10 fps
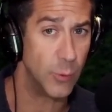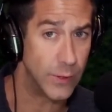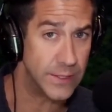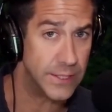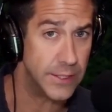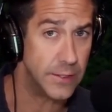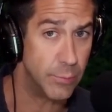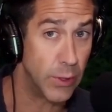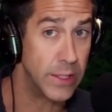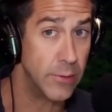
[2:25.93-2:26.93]
We'll continue to
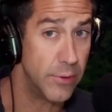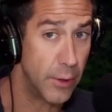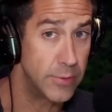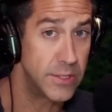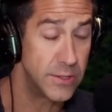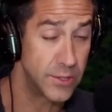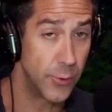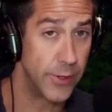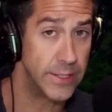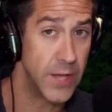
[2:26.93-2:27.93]
bring you those
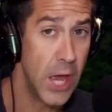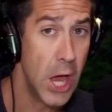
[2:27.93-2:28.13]
stories